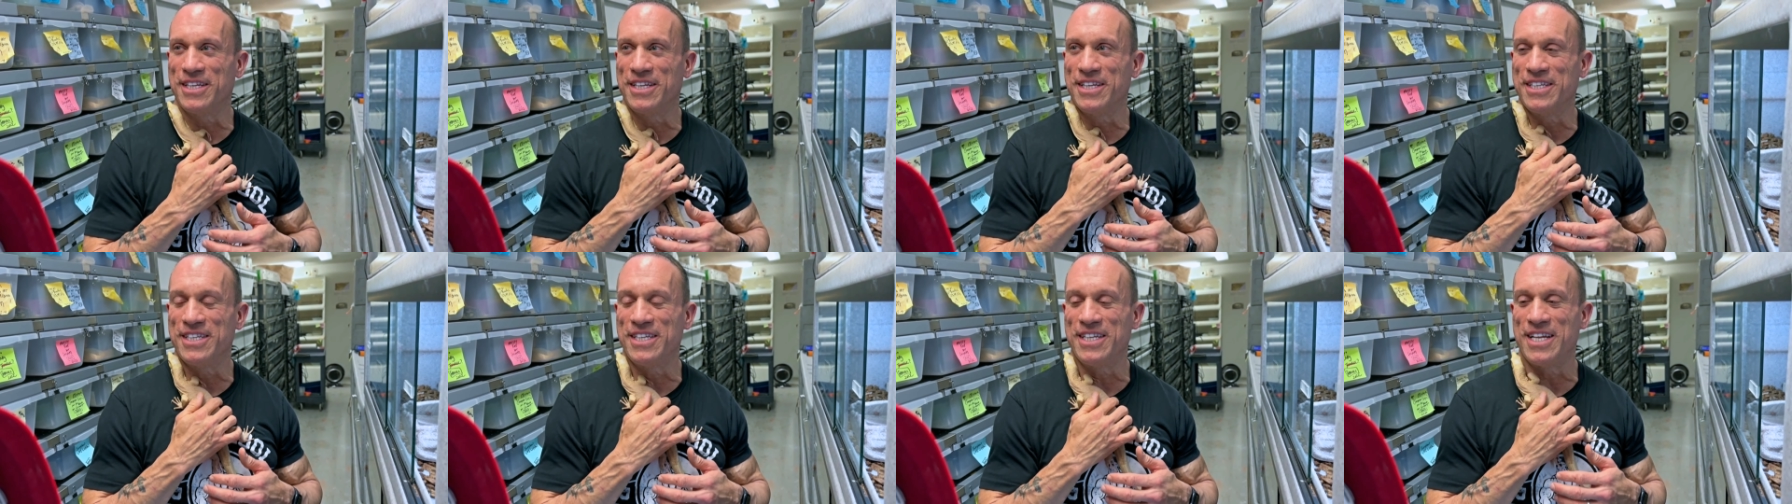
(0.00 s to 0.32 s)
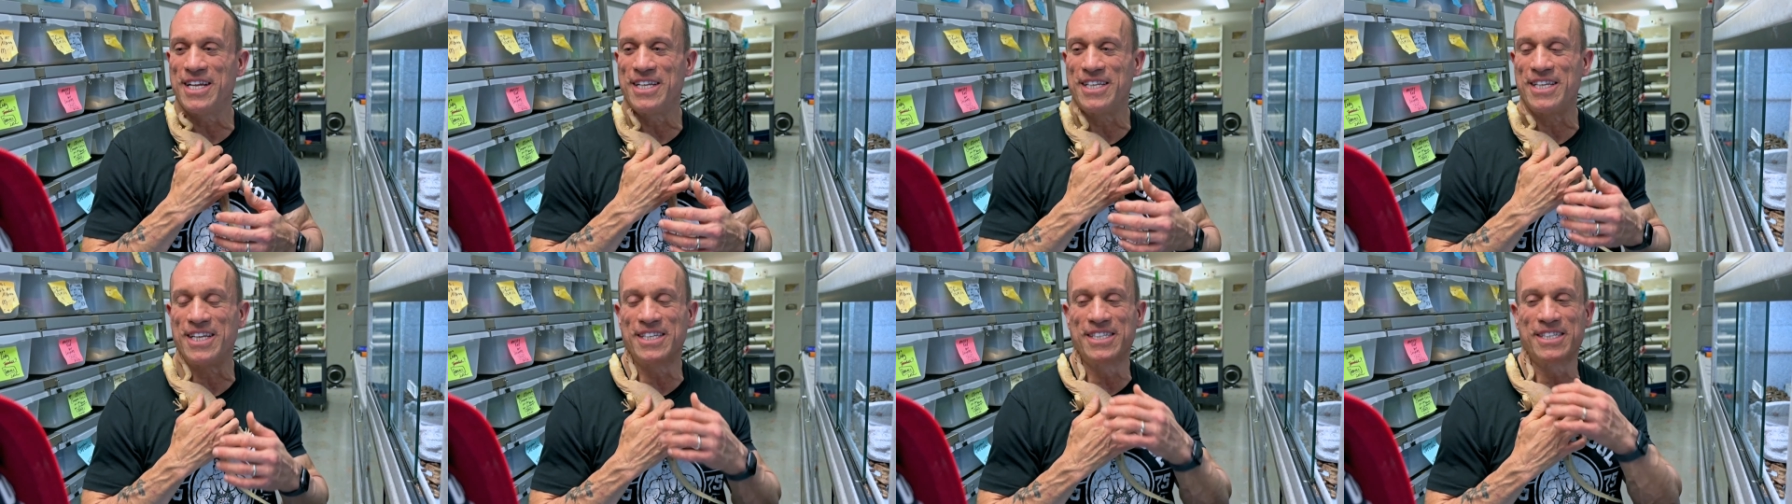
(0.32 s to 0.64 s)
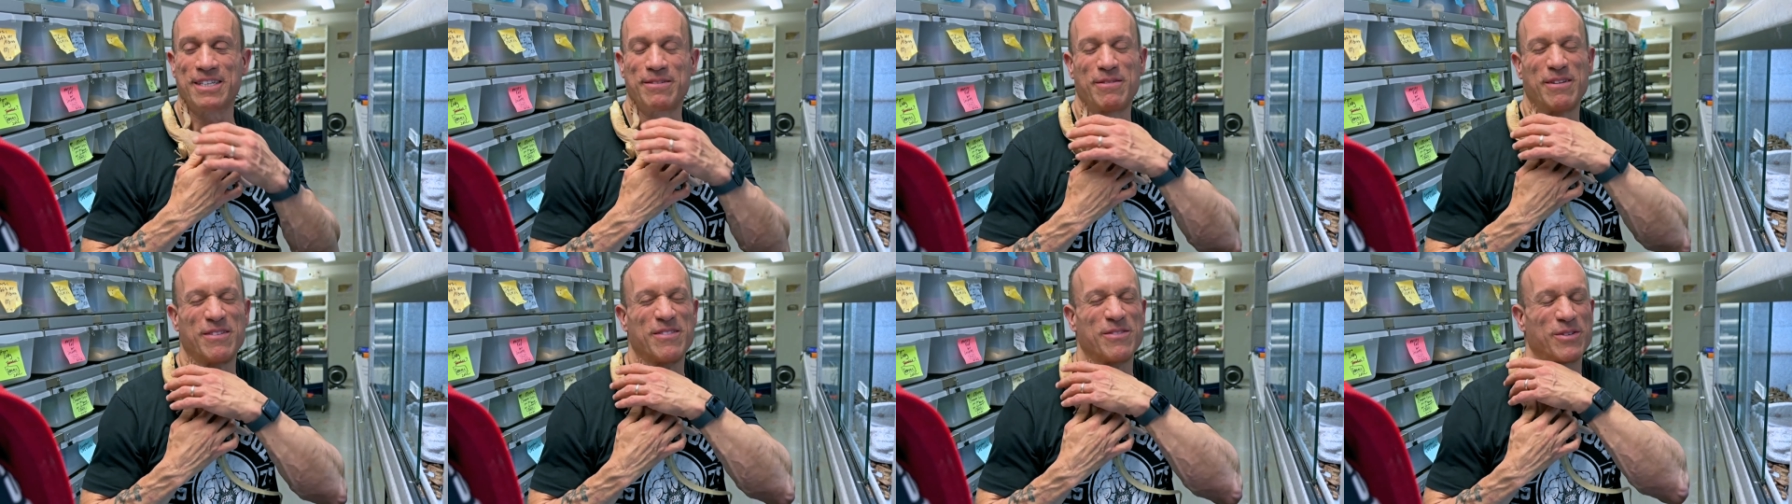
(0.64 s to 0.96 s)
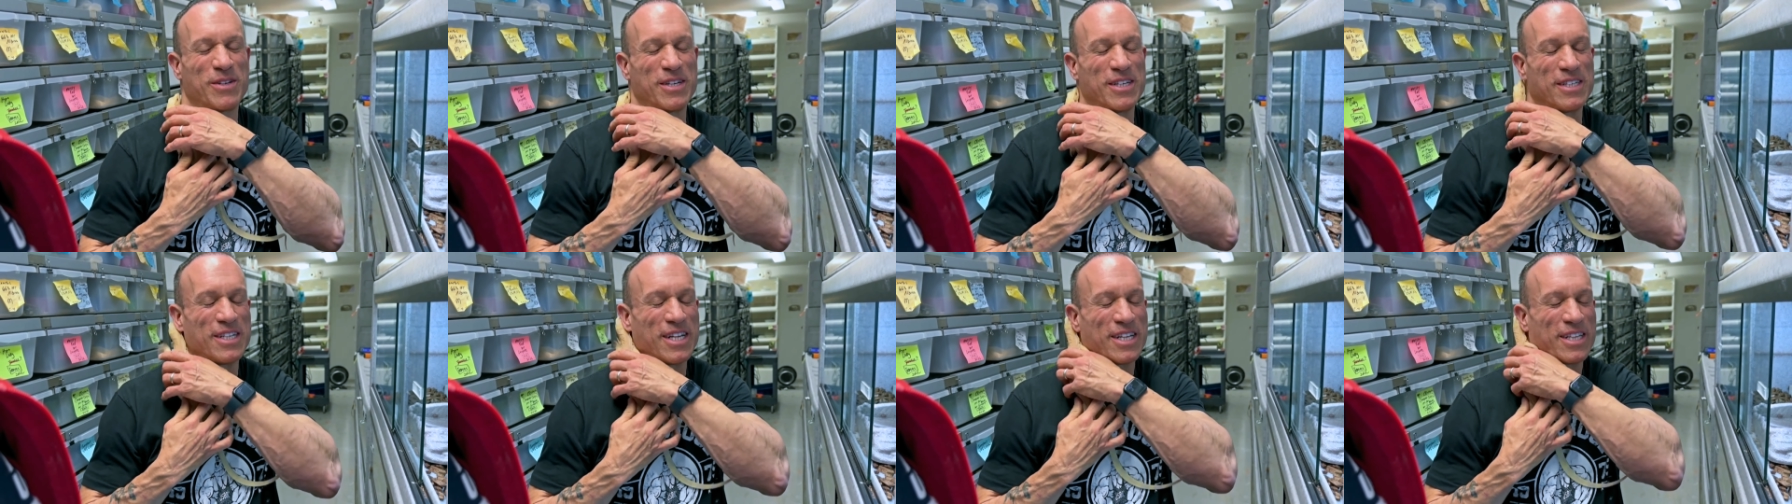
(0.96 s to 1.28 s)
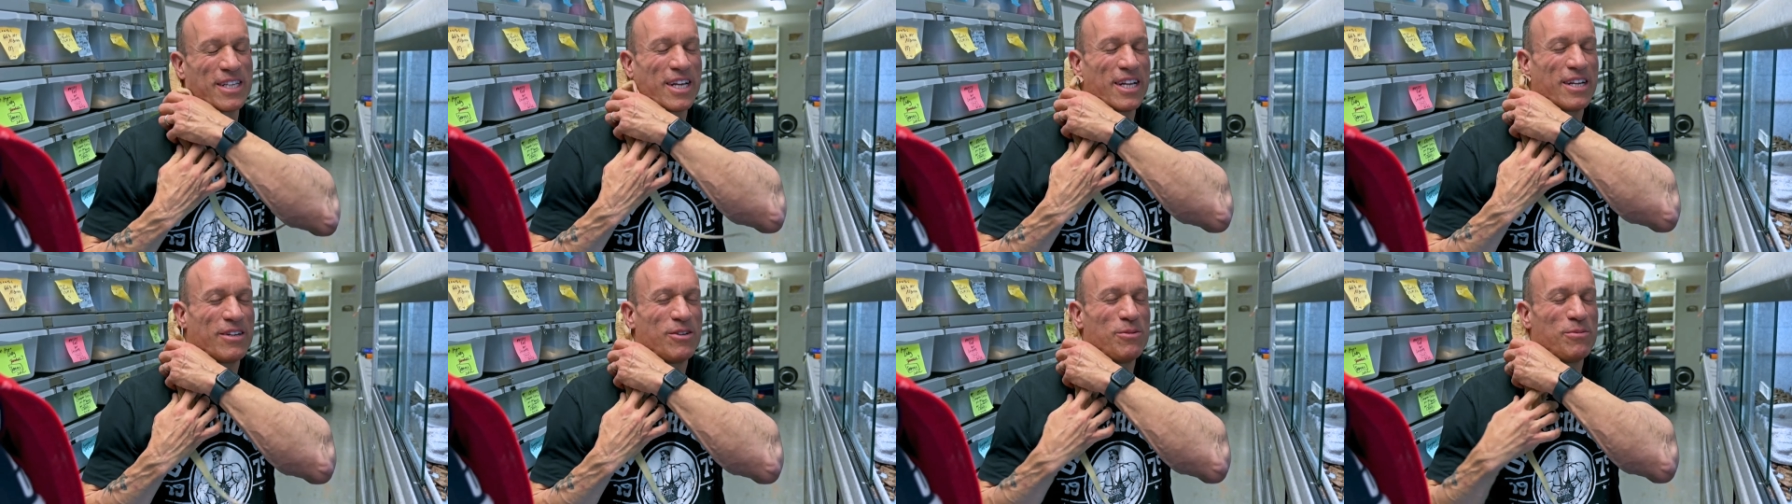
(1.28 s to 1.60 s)
See, that, that's sometimes when he's like
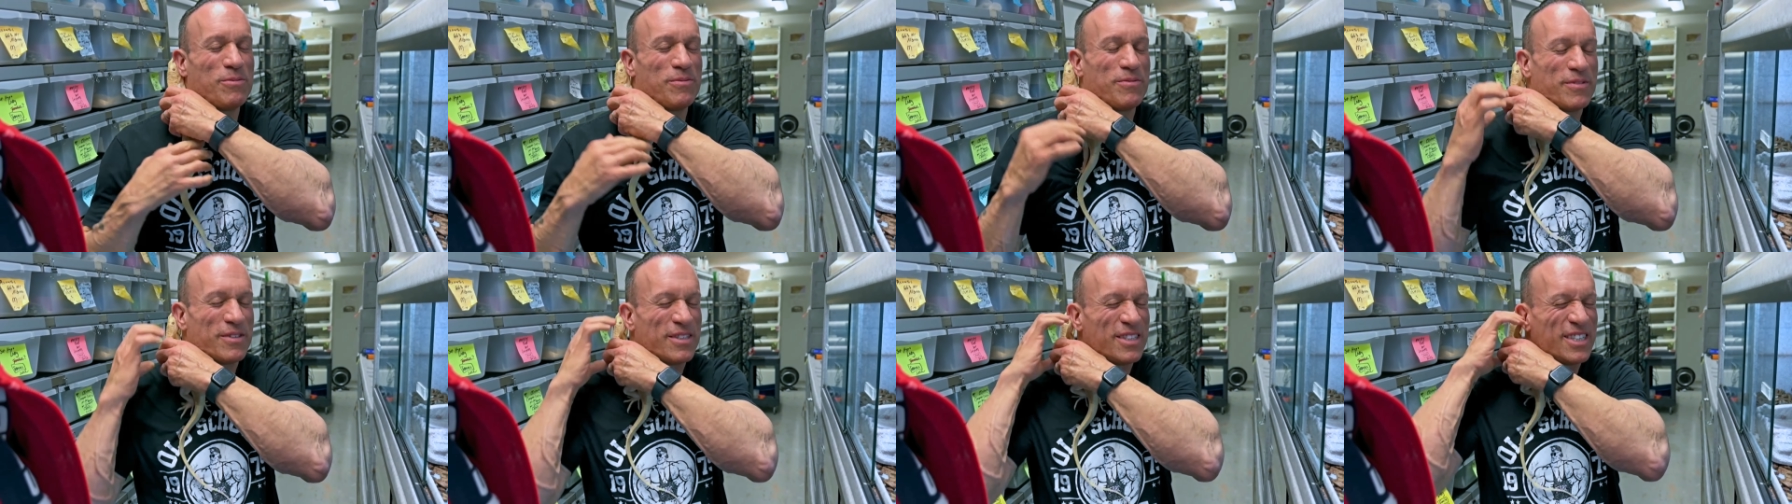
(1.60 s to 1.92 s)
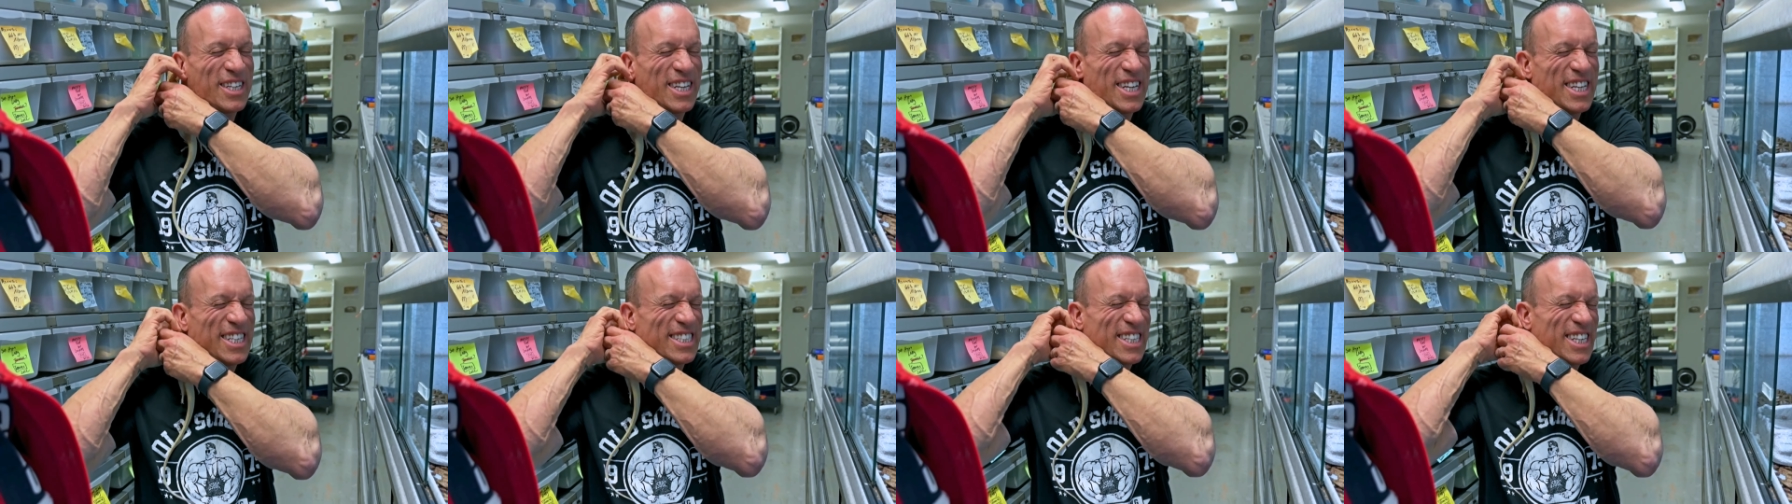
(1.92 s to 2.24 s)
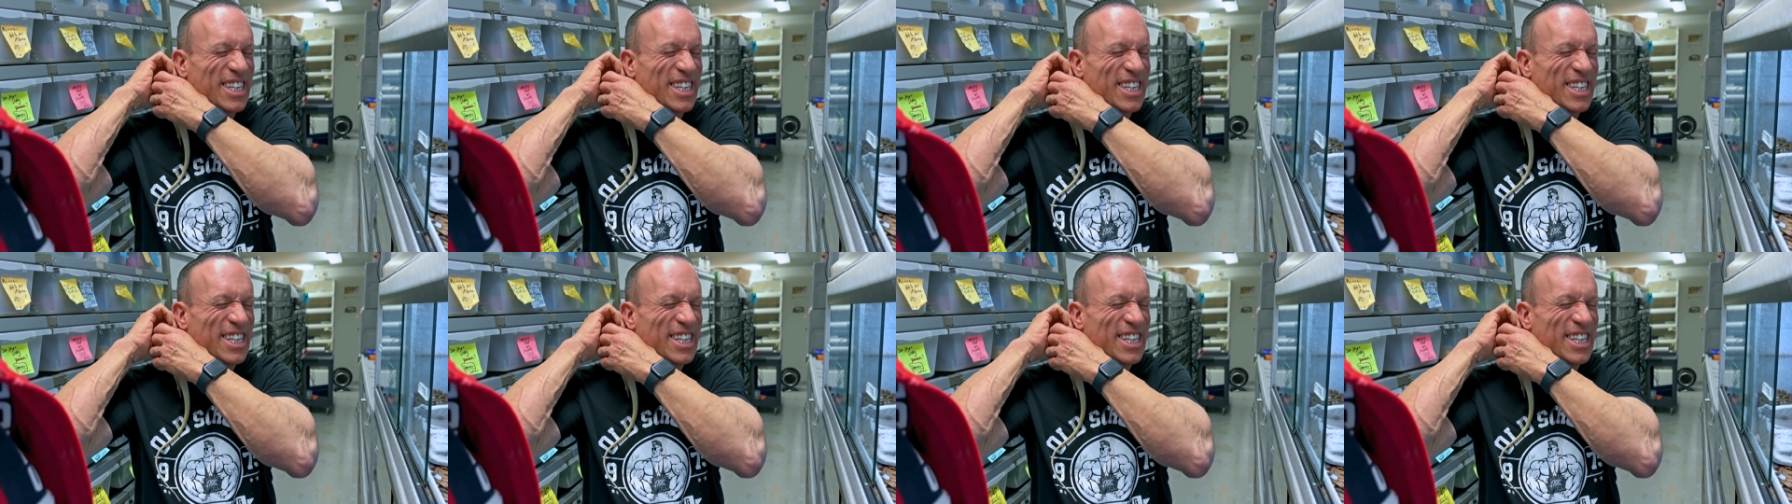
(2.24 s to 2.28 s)
that. Oop, he's